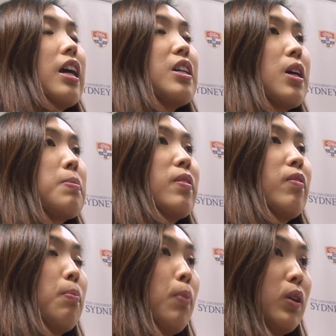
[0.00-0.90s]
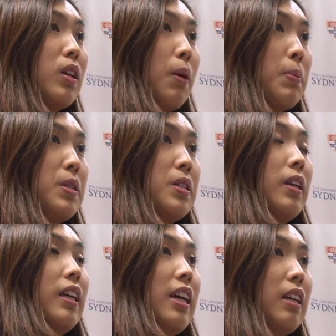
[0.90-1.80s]
In terms of body
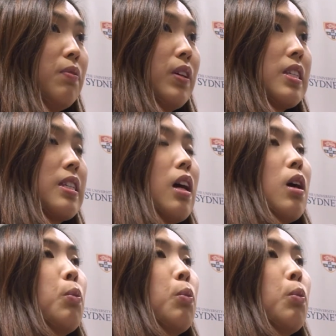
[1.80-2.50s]
composition in the infants,